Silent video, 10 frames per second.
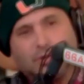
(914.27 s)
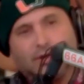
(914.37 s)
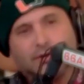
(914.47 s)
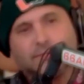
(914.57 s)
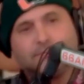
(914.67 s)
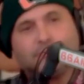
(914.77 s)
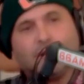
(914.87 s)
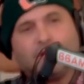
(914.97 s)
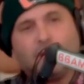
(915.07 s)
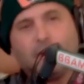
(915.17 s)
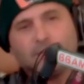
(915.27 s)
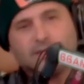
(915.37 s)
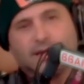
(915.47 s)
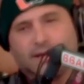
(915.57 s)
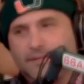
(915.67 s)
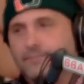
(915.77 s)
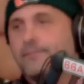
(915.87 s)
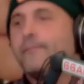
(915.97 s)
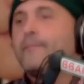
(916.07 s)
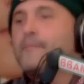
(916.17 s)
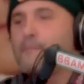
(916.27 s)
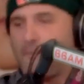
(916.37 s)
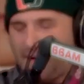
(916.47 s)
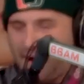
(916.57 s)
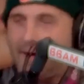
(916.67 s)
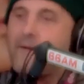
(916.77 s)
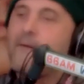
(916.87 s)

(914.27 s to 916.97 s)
daughter, if I'm not mistaken. Was it? Yeah.